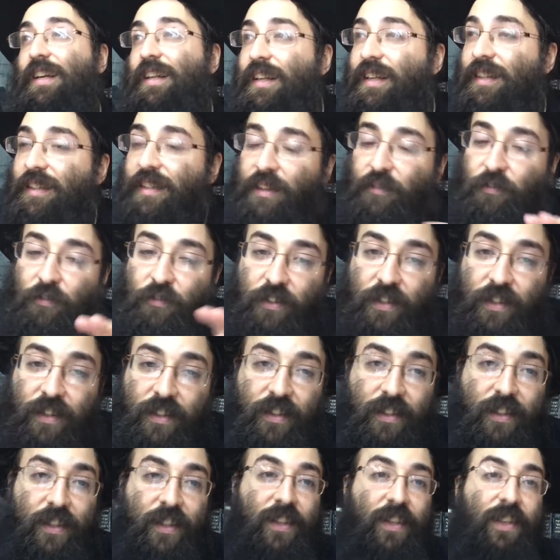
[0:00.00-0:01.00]
A
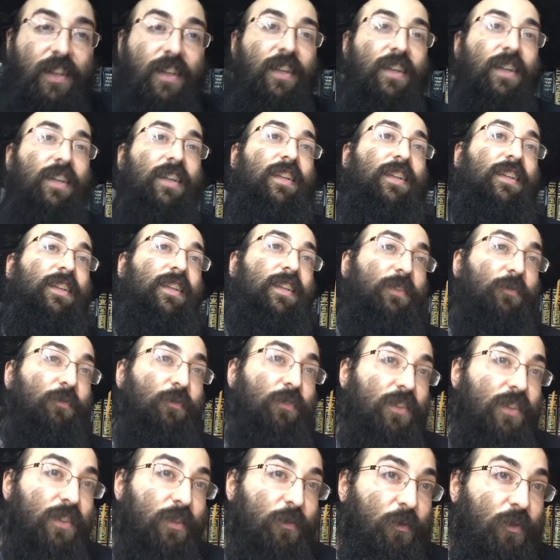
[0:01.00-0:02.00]
different,
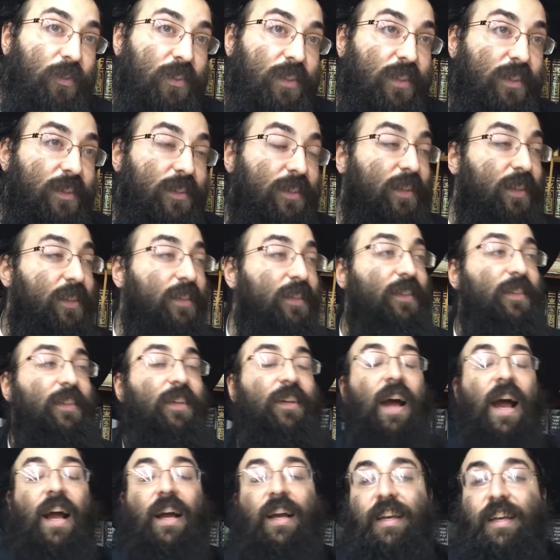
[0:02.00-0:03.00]

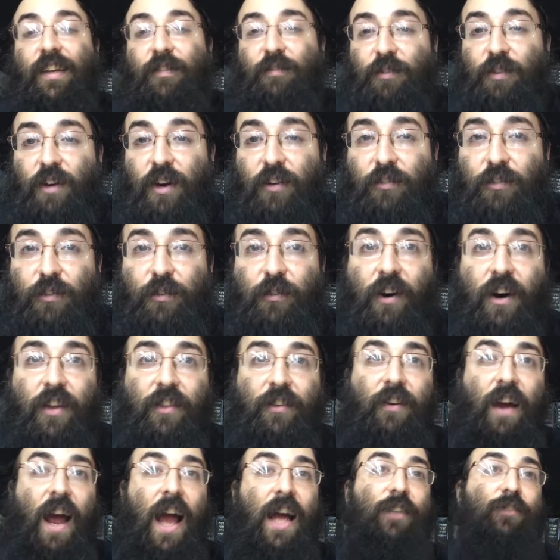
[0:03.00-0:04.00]
I could give you a few
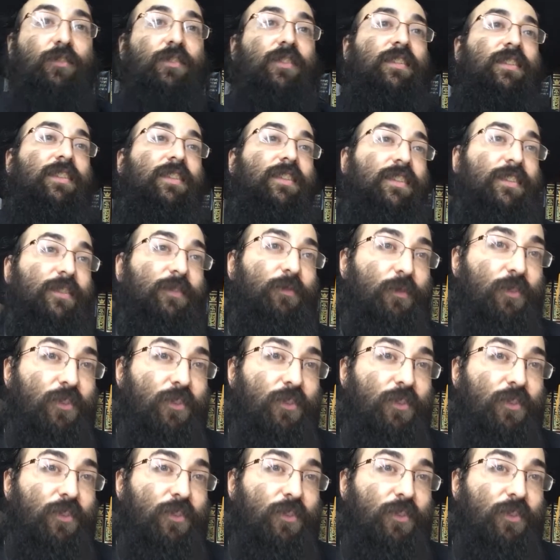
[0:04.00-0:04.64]
other addresses,